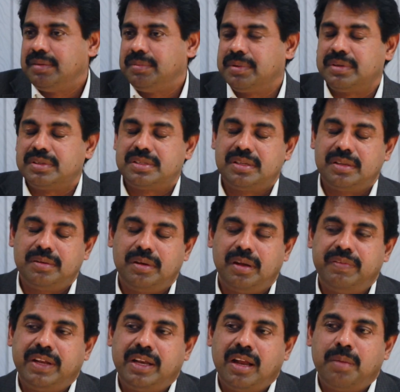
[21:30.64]
Because
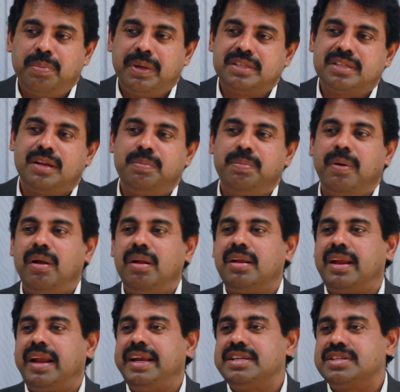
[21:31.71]
when Apostle Paul
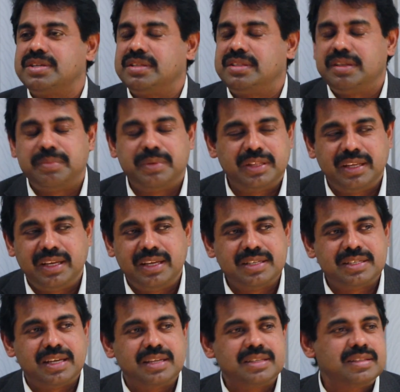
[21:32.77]
writes to Timothy, he
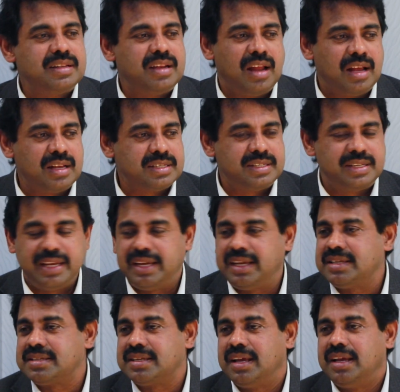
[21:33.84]
says, last
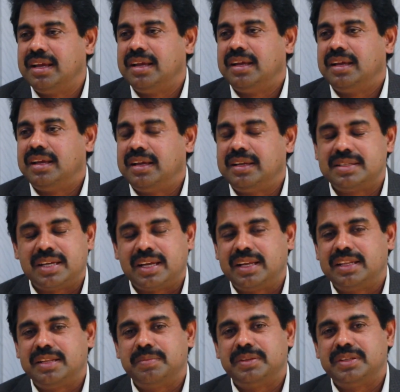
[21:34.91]
days, in
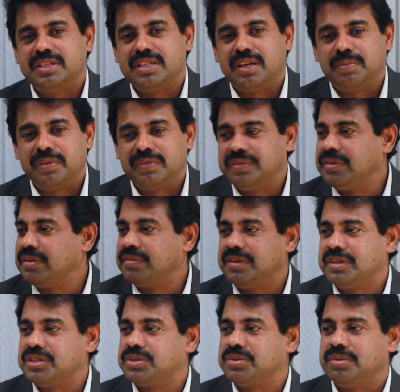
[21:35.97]
2 Timothy chapter
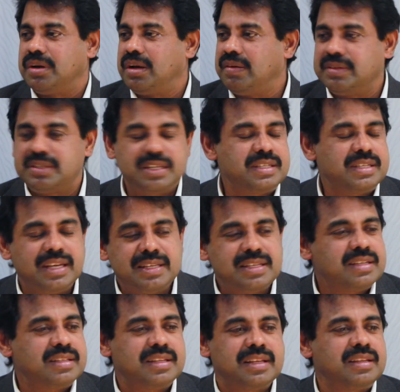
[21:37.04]
4, verse 2 onwards, it says,
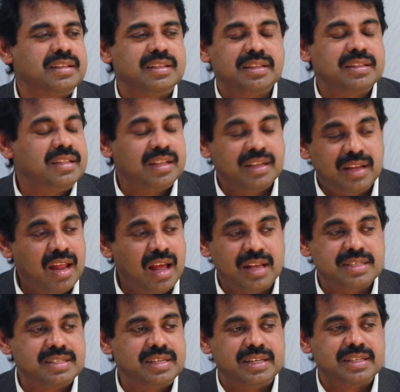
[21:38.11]
the
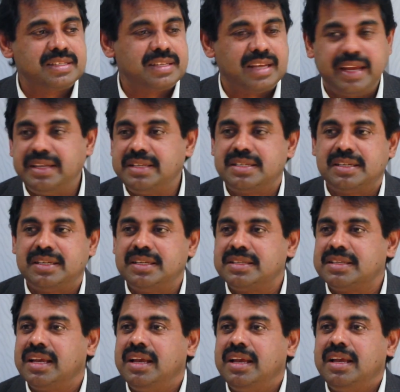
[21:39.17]
last day signs
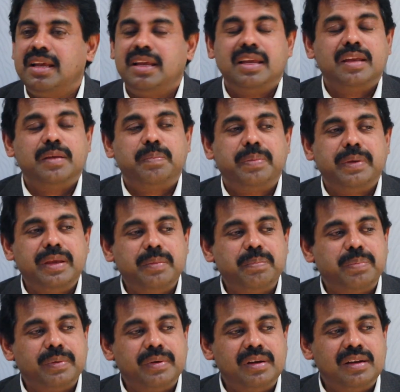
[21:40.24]
is
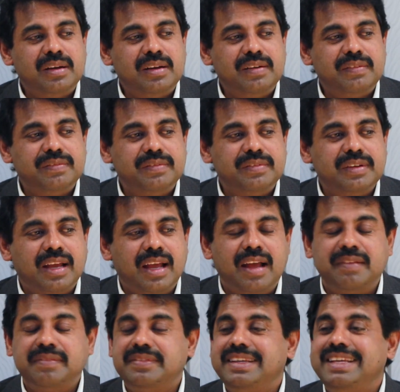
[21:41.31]
people
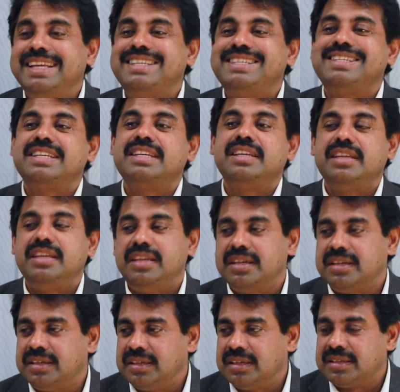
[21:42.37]
have itching
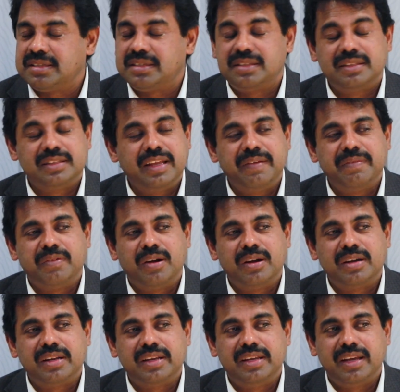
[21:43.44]
ears, they
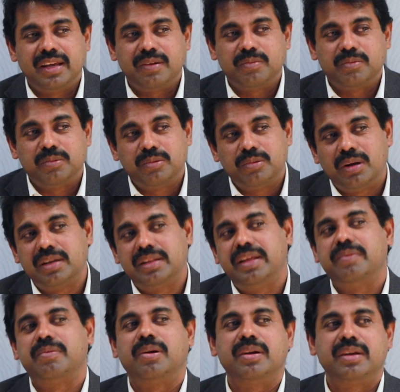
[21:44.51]
want to hear what
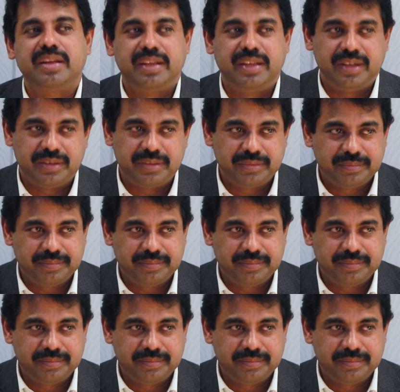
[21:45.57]
they want to hear.